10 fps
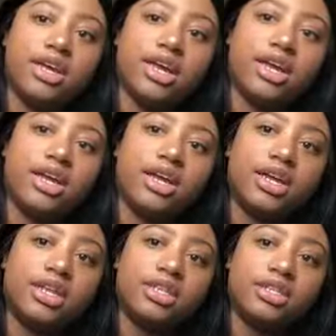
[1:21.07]

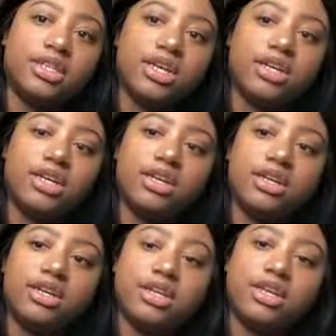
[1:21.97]
and
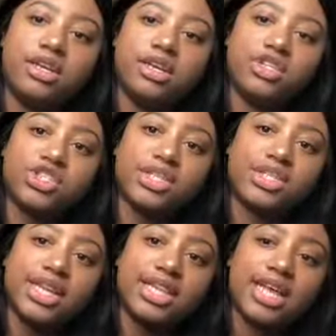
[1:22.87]
it just
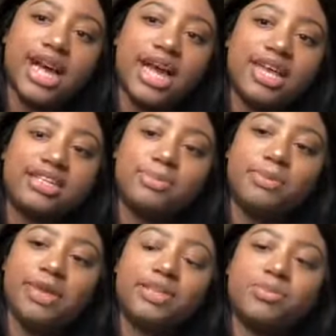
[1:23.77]
looks like that.
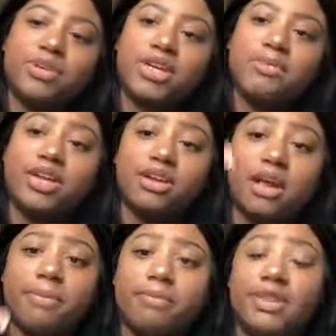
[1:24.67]
It's pretty beaten
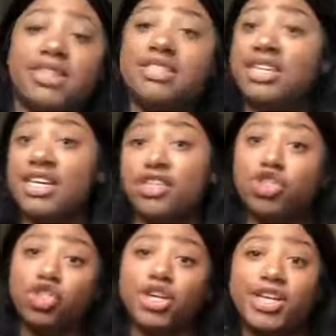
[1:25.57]
up, but this thing is
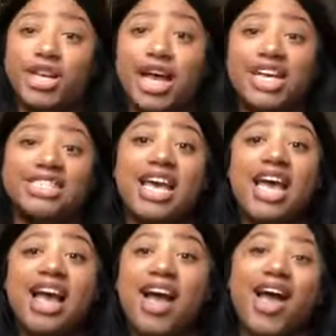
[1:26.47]
sturdy, guys.
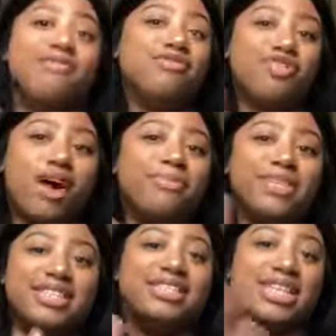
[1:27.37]
I've
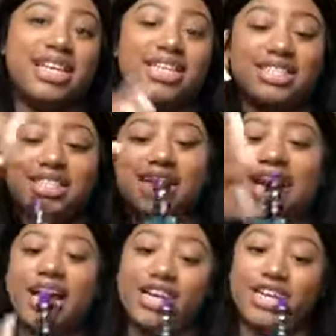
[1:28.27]
dropped this
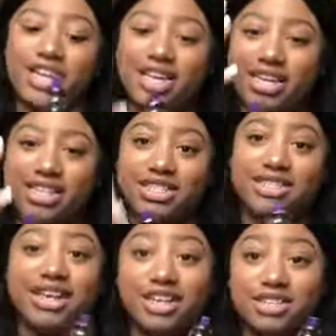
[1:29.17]

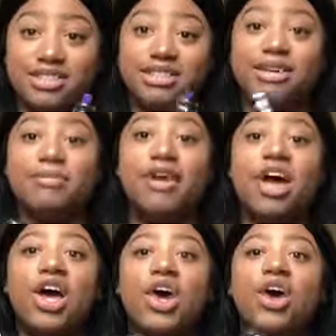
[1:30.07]
entire system
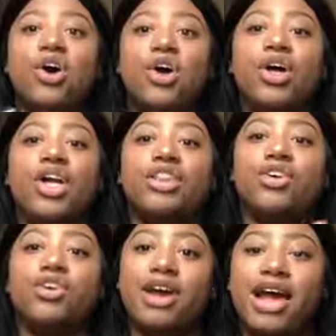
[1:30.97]
on
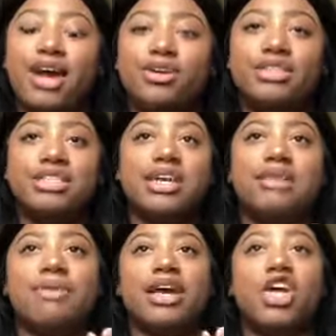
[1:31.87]
the ground,
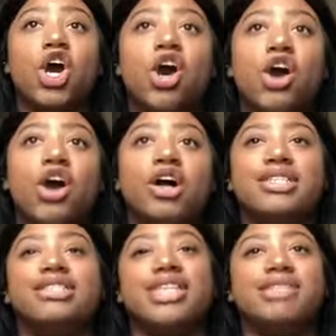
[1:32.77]
in my car,
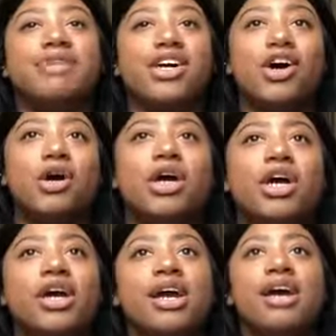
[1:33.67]
on the side of my
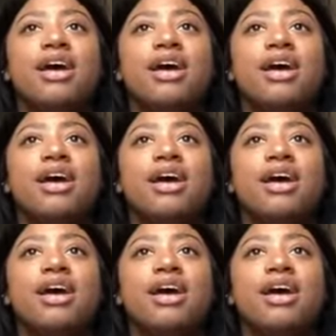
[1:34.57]
car,